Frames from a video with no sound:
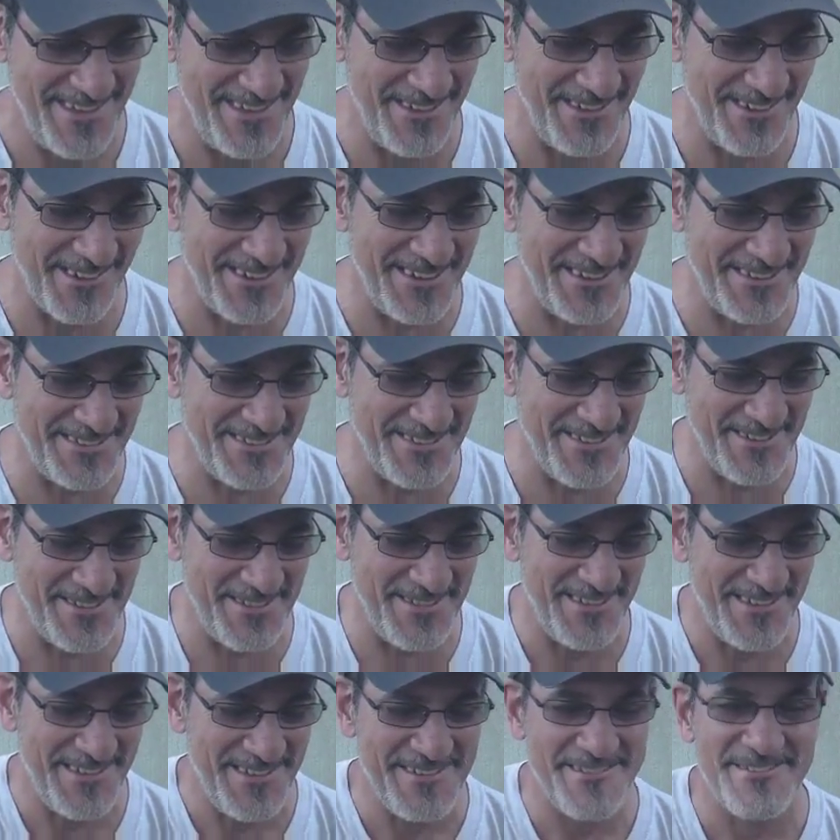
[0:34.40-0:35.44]
yucky sit
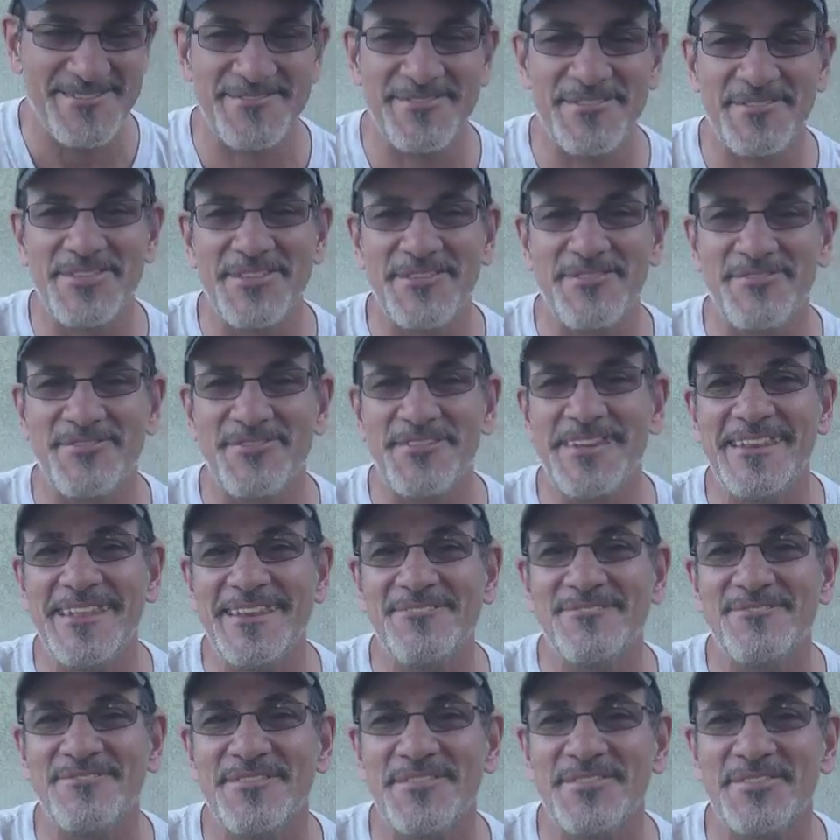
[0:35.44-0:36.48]
from the
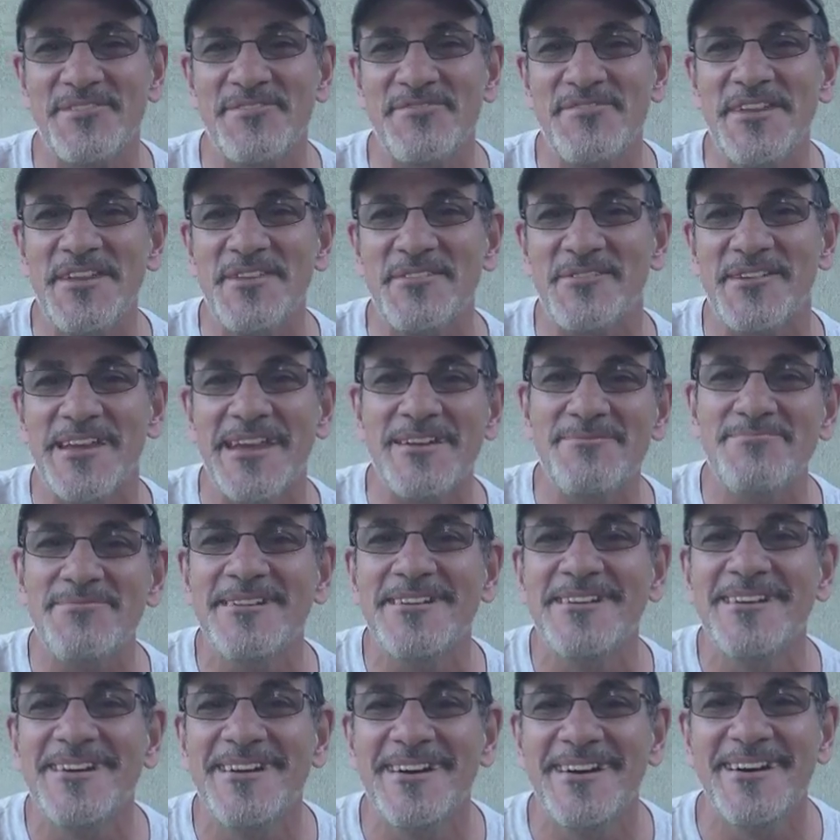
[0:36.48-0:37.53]
feed ramp
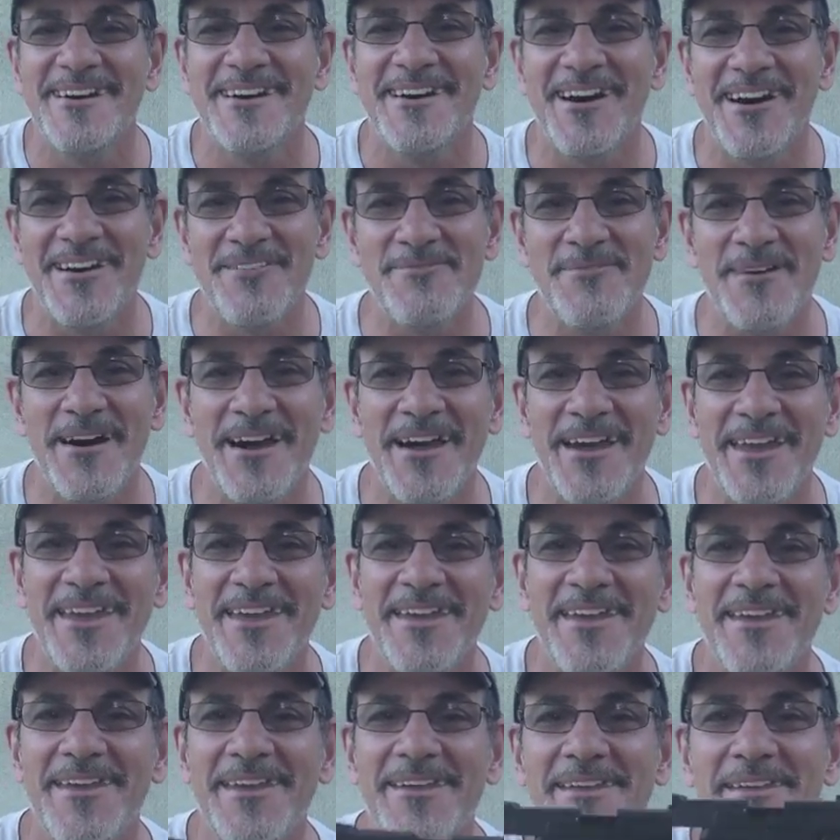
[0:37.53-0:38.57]
of my
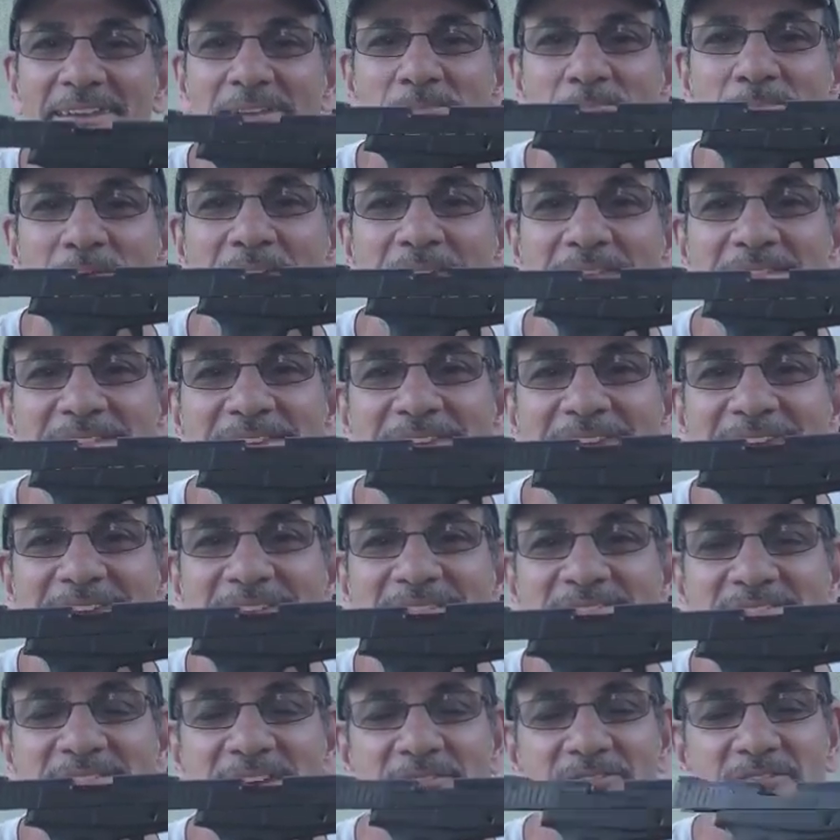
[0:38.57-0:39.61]

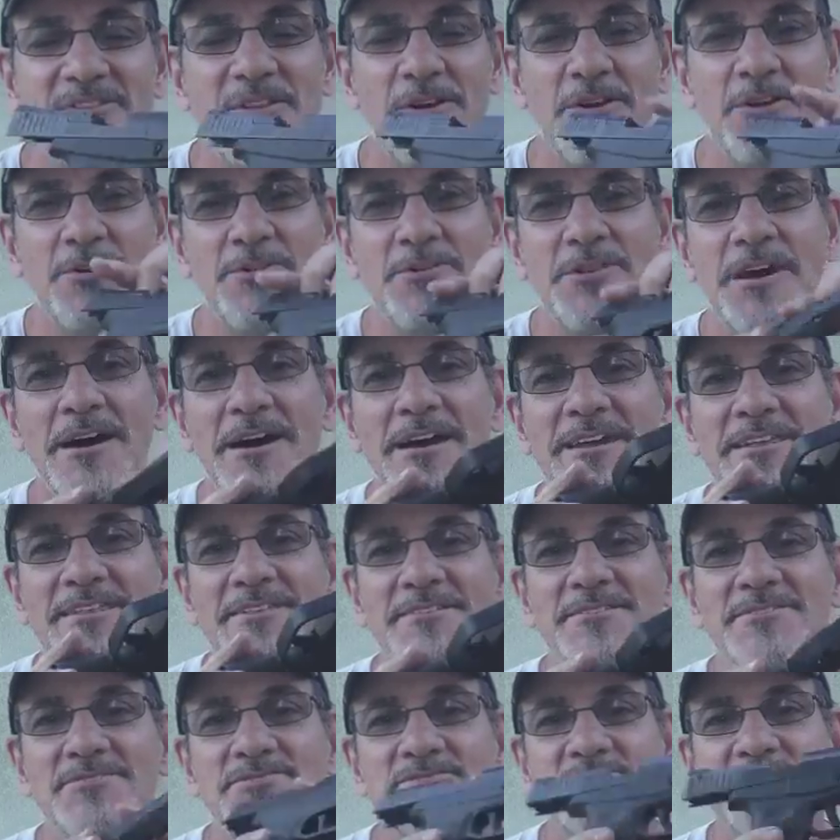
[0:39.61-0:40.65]
PT709
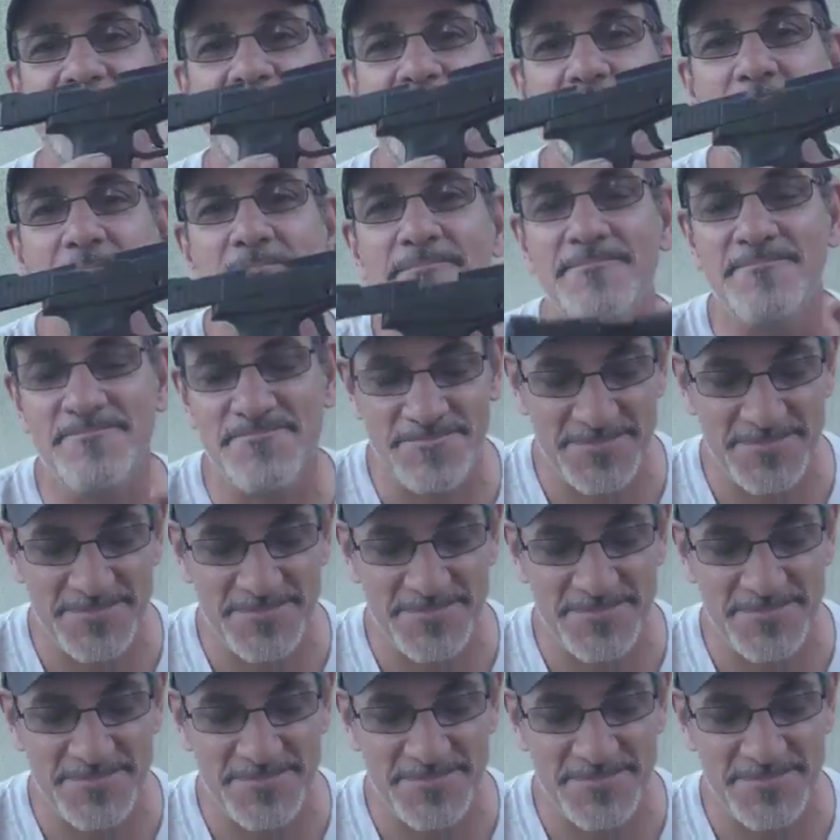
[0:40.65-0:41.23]
Slim.